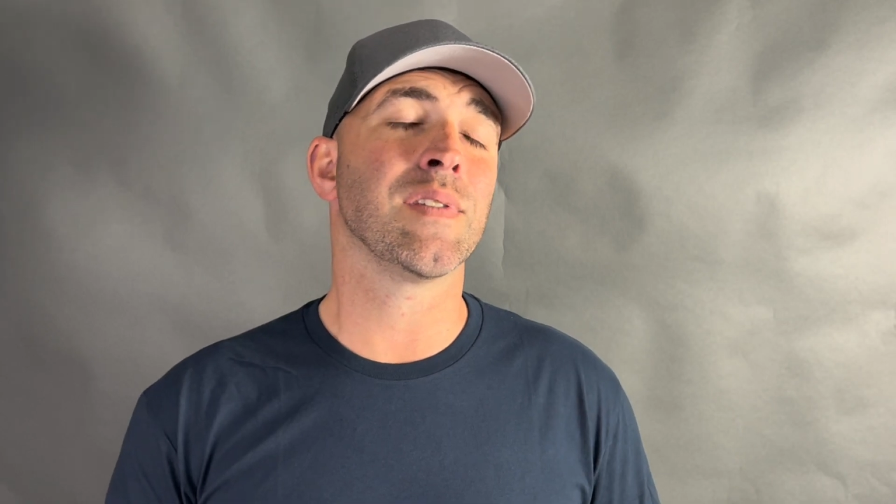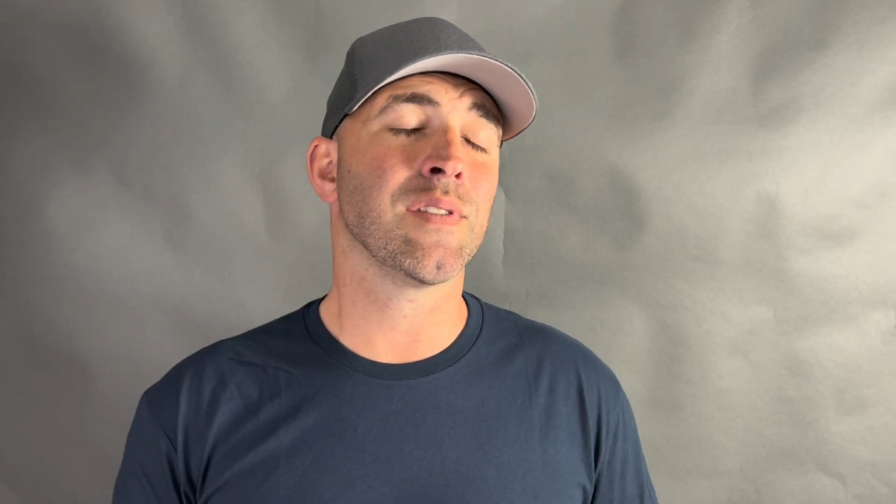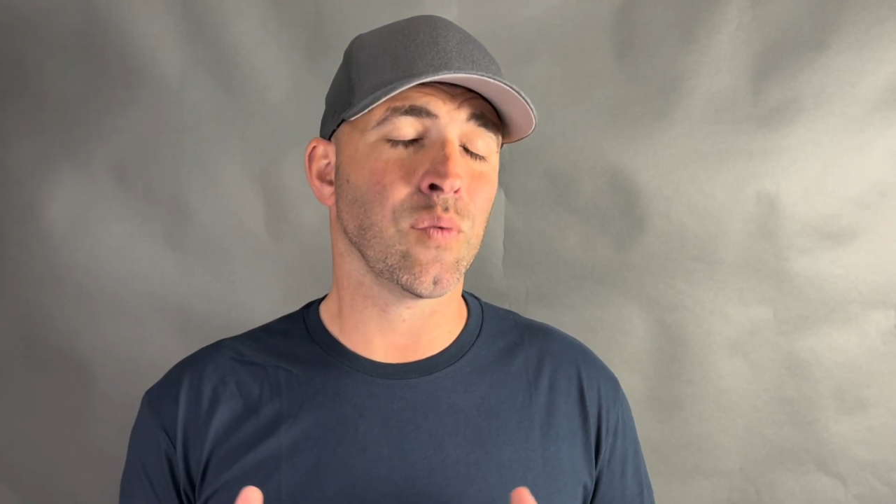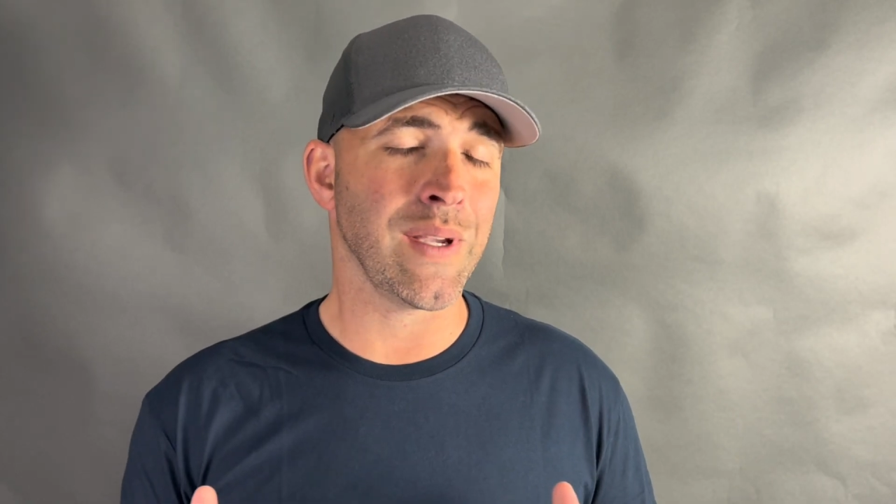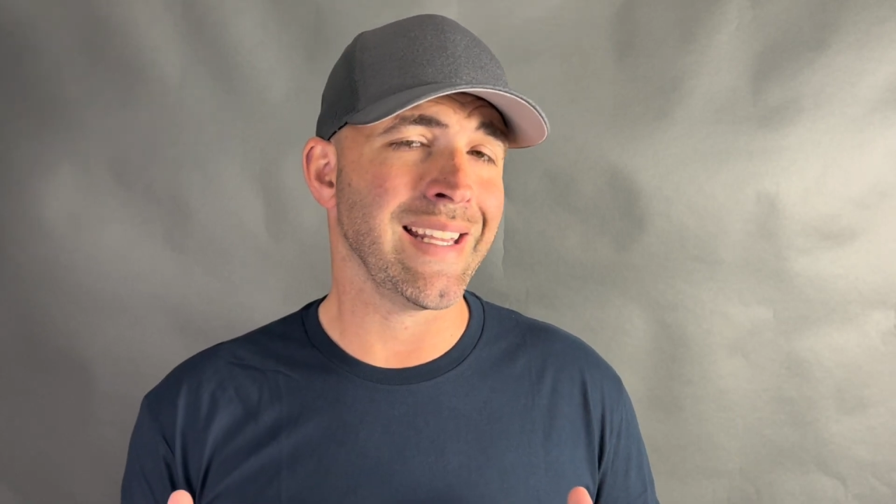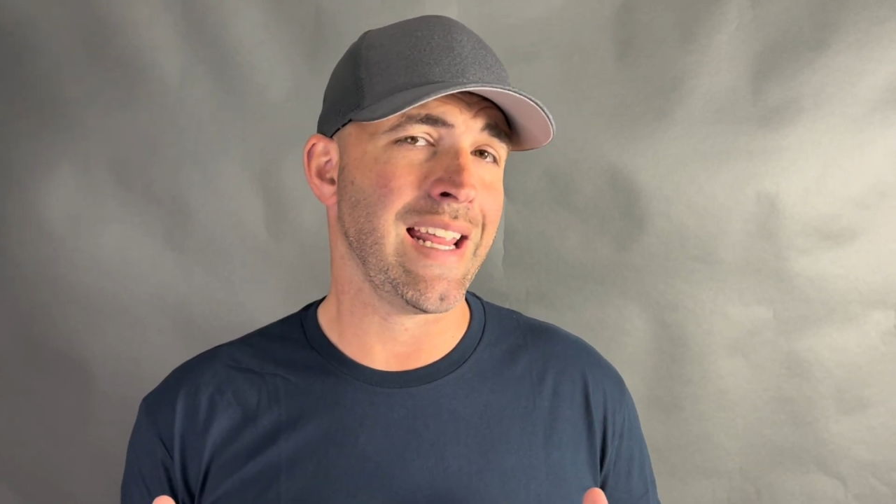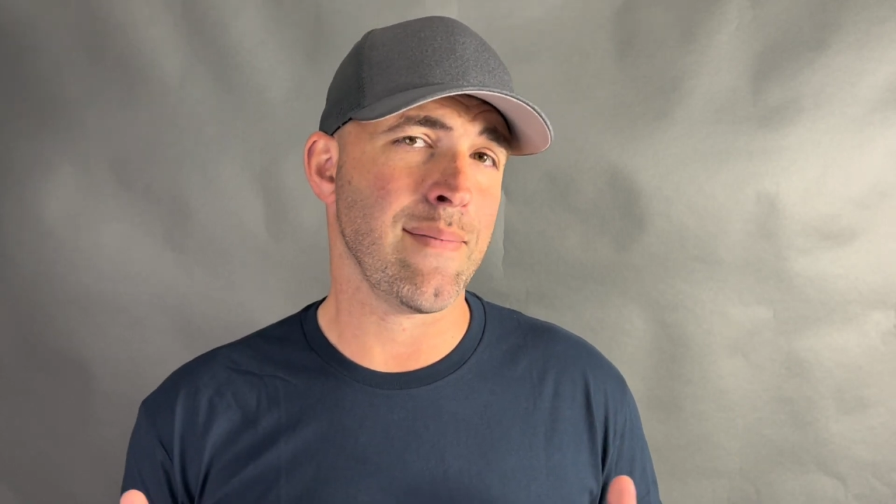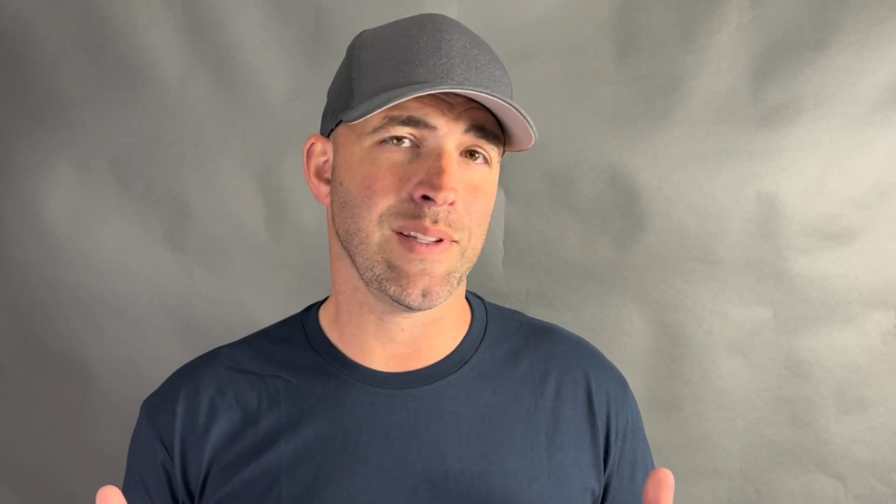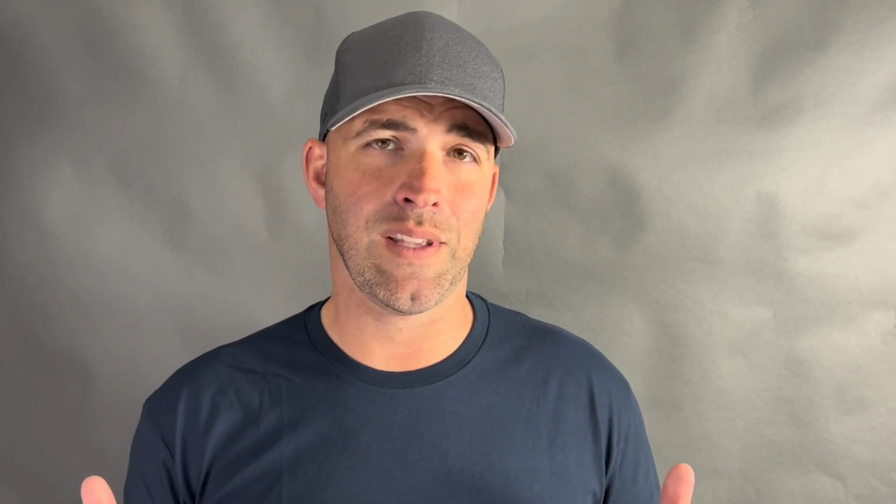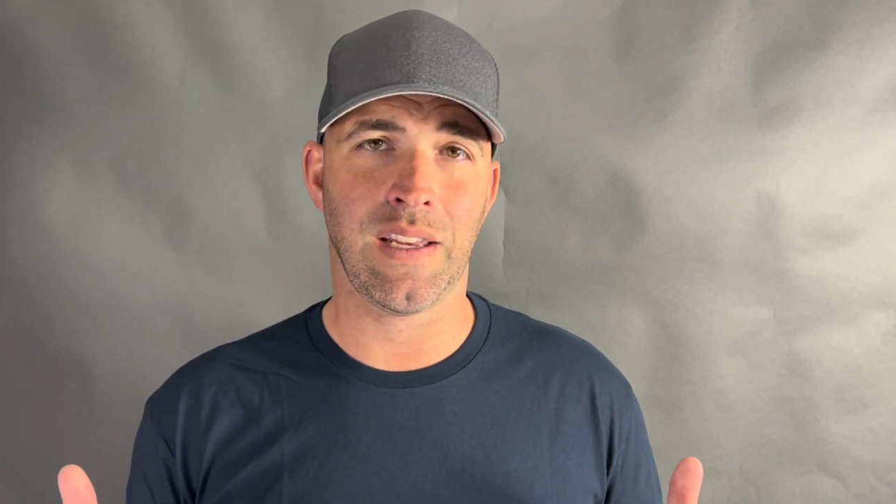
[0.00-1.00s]
sweet
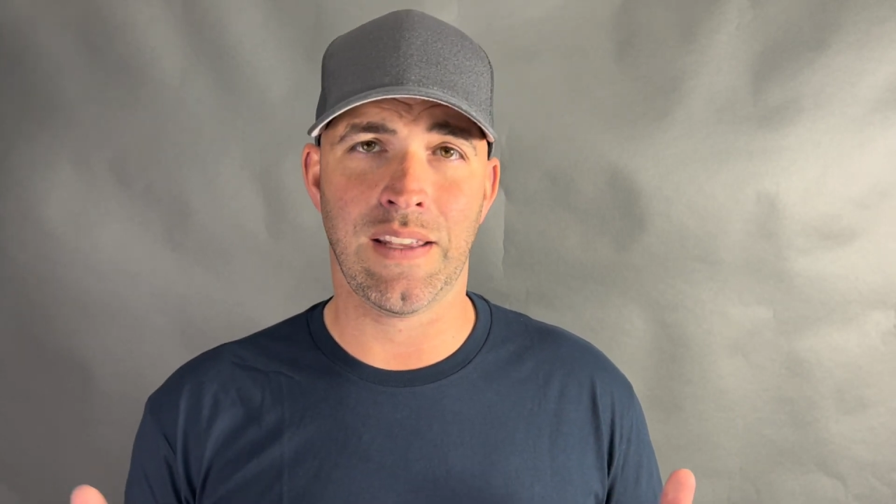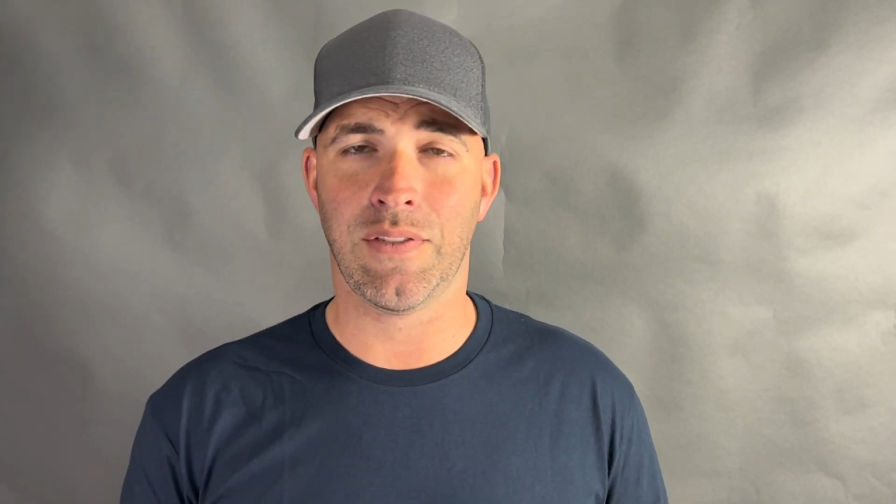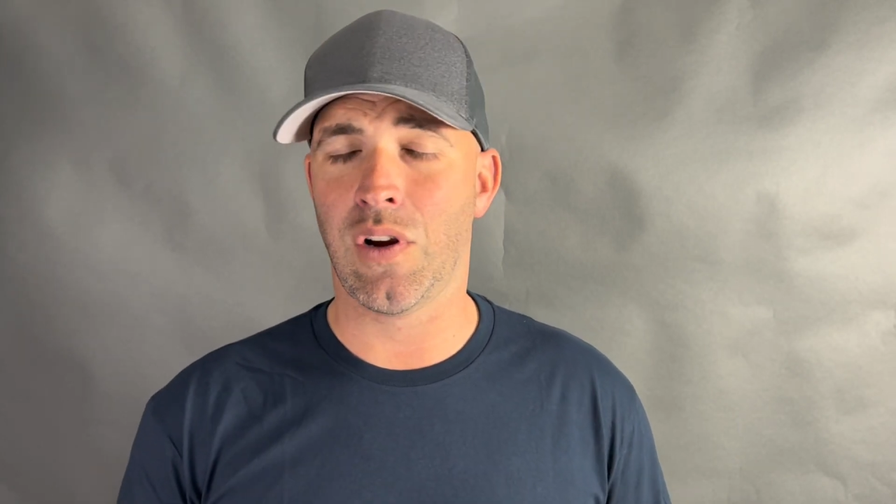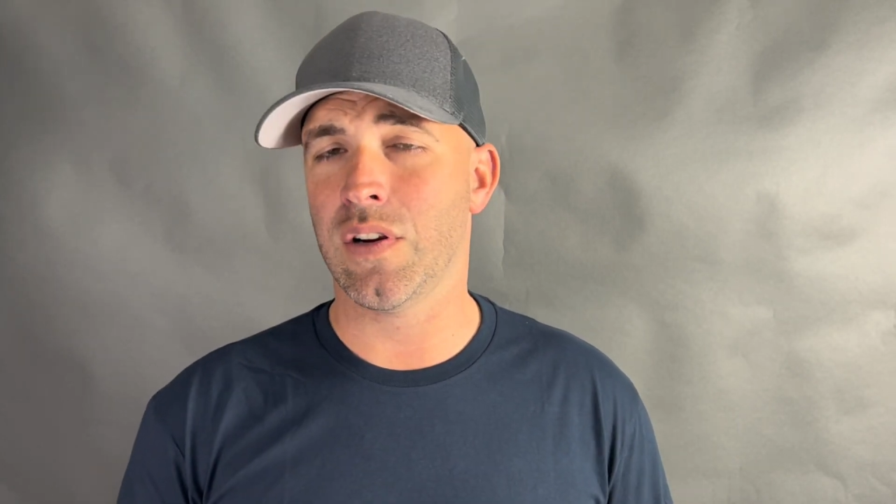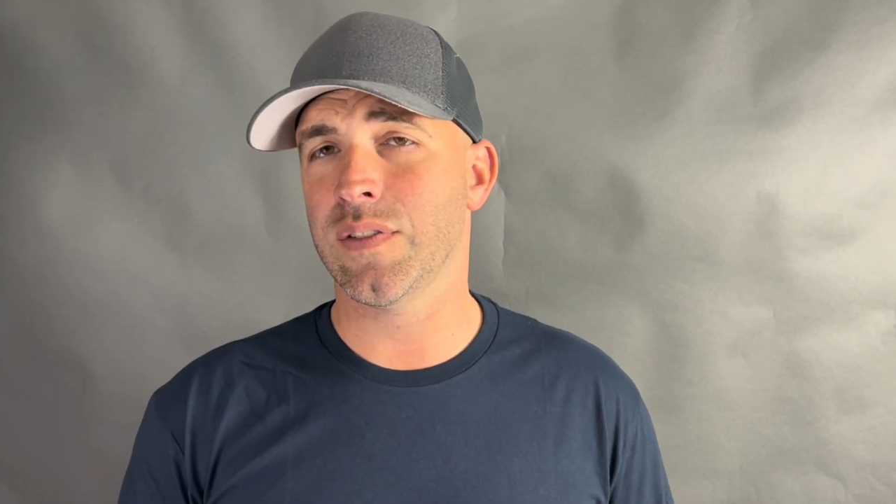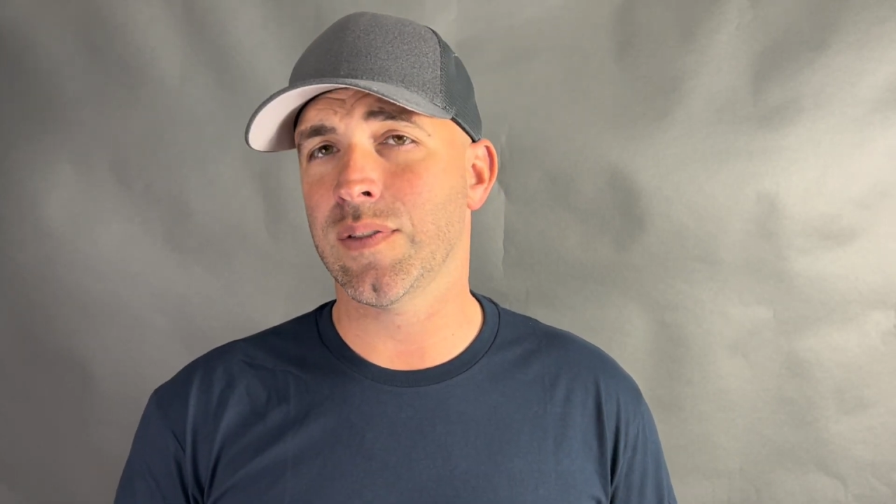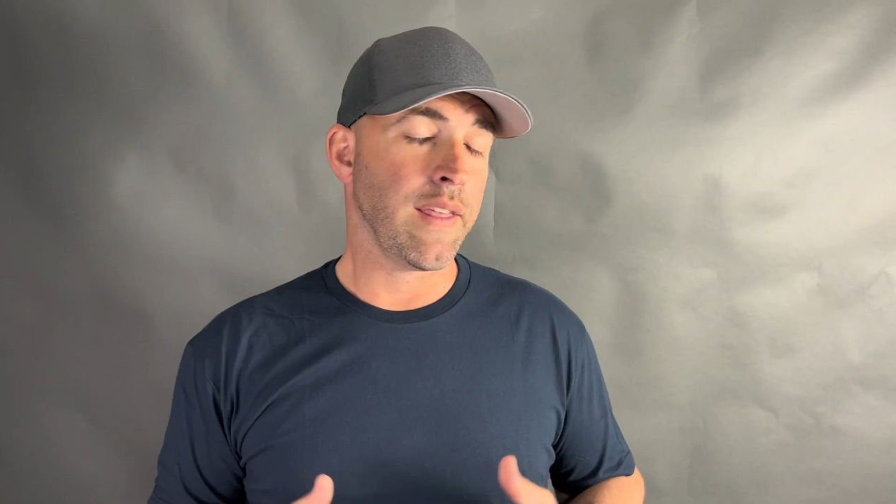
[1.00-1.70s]
Amazon gift cards.